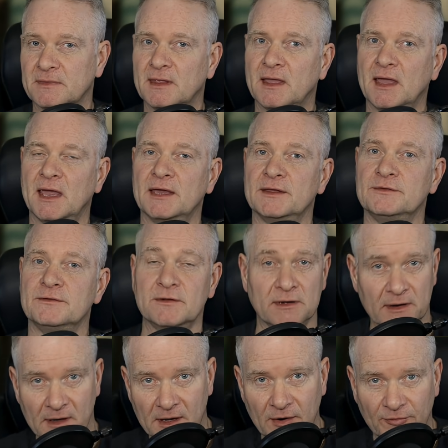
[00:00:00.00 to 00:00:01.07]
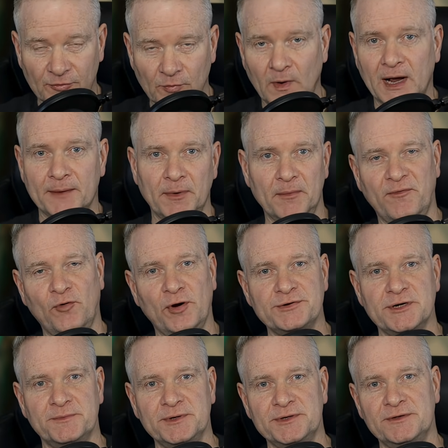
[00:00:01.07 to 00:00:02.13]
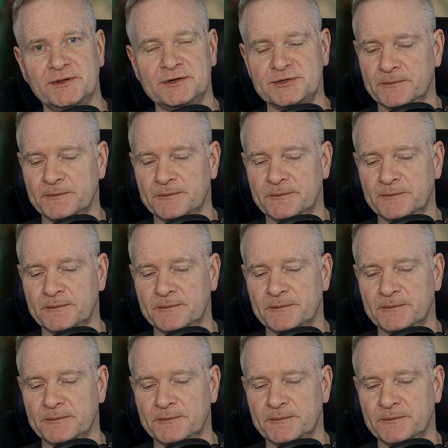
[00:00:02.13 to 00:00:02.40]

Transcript: And here's why. But before I jump into this,